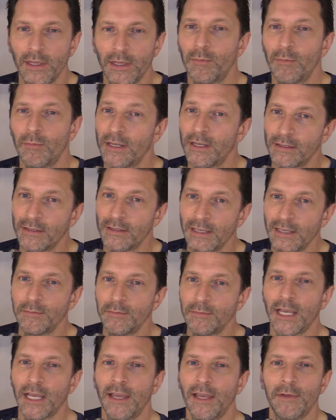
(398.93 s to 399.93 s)
But at the same
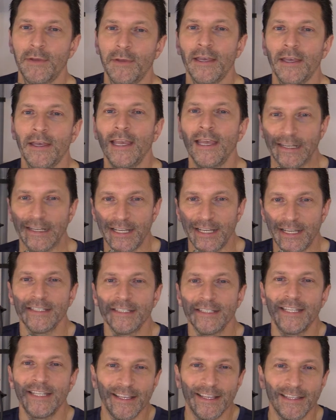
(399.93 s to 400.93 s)
time, it does
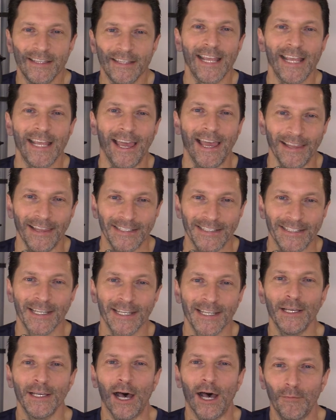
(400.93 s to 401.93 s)
take the talent
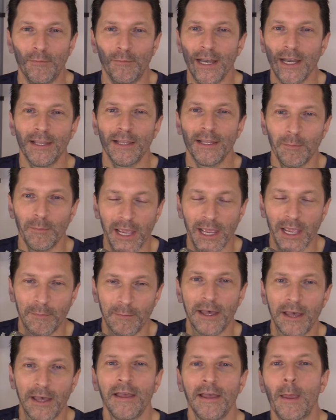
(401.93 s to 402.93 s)
of an
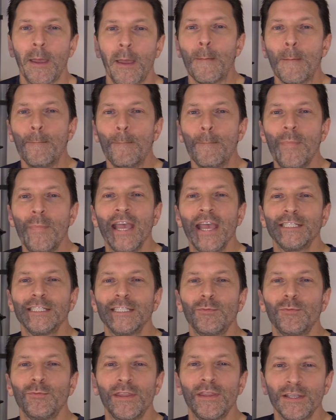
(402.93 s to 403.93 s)
Alabama
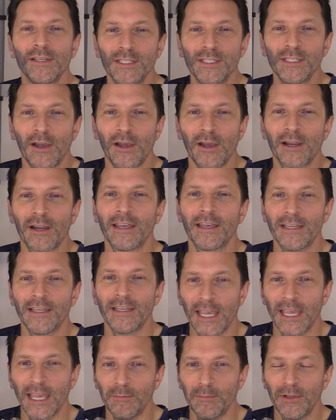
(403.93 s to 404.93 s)
mixed with the Sark
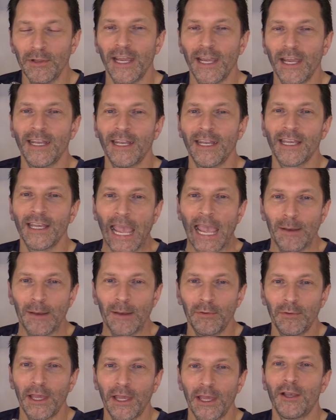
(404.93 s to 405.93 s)
game planning and
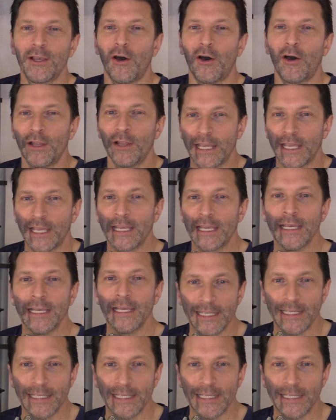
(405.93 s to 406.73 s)
play calling.